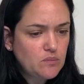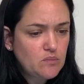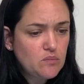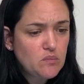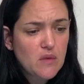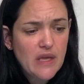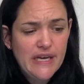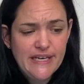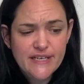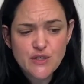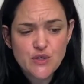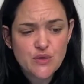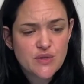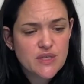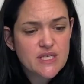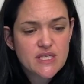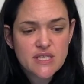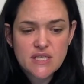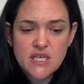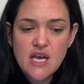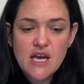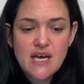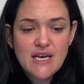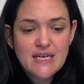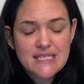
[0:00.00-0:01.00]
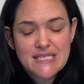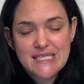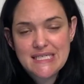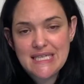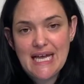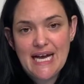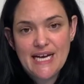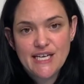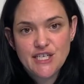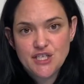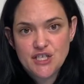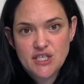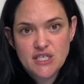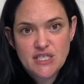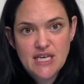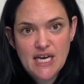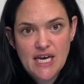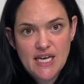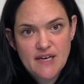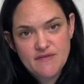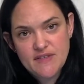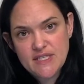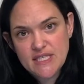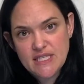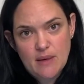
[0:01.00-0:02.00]
Okay, so this slide just kind
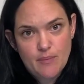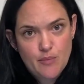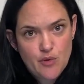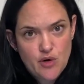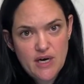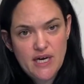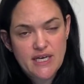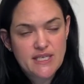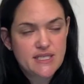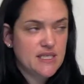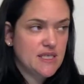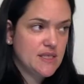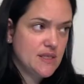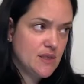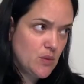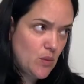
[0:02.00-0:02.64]
of summarizes